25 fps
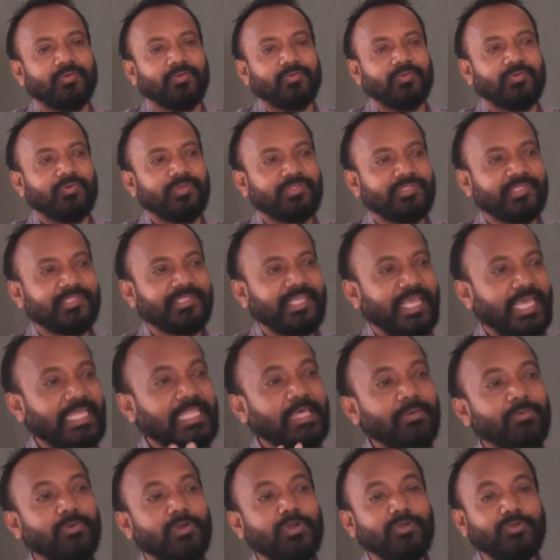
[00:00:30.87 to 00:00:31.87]
which is
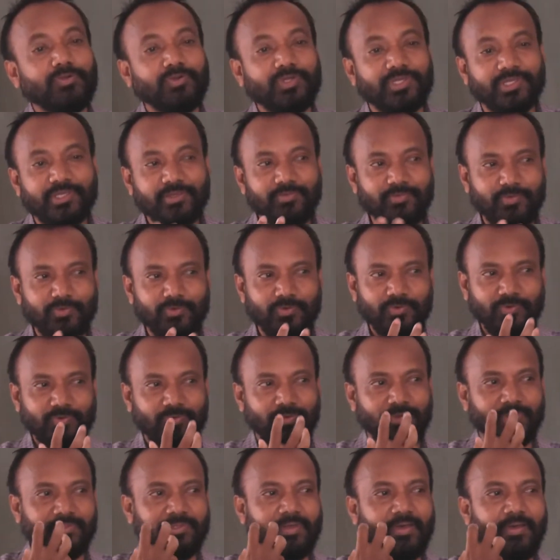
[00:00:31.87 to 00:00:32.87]
enabled to give
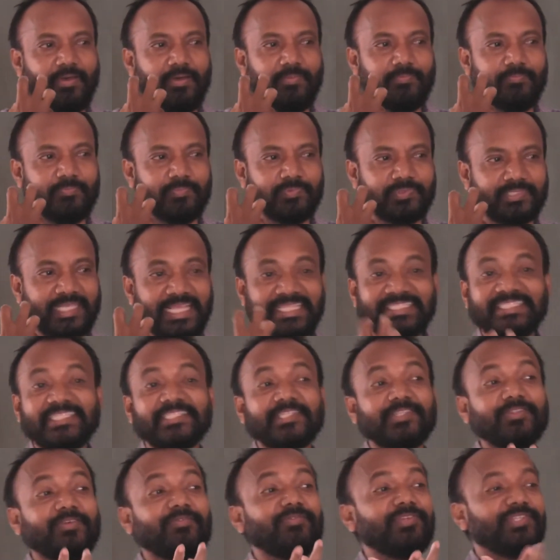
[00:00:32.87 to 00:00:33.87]
you the
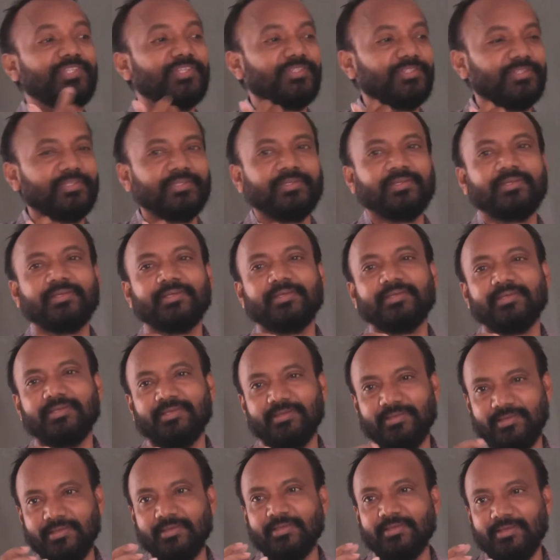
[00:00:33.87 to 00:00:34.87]
sensation of vision,
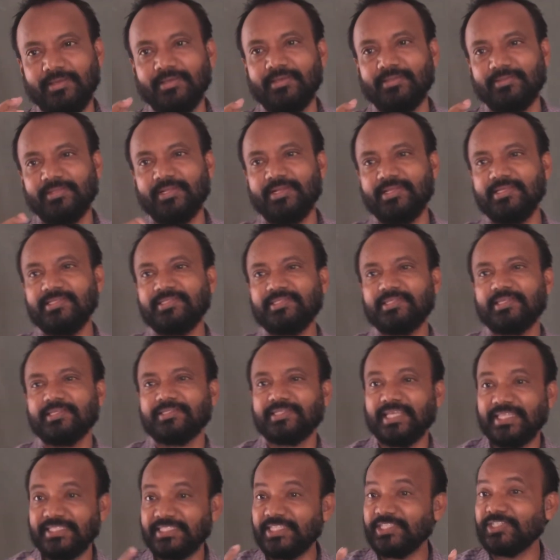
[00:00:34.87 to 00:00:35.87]
that is
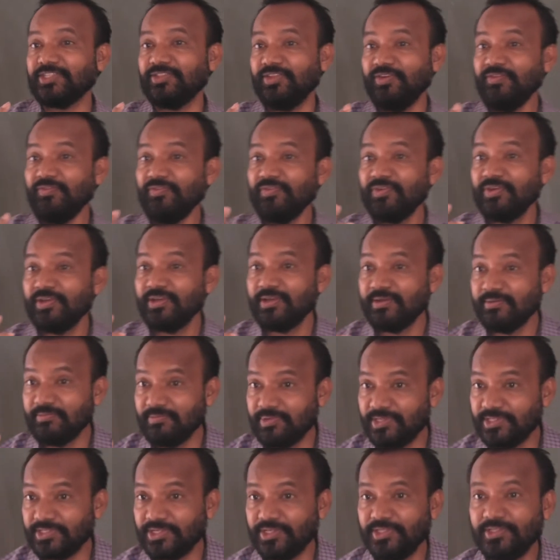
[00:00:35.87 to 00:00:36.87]
sensation of
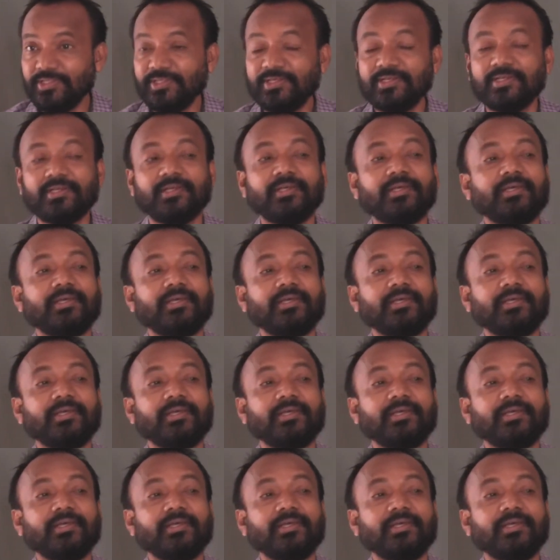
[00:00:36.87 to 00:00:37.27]
vision.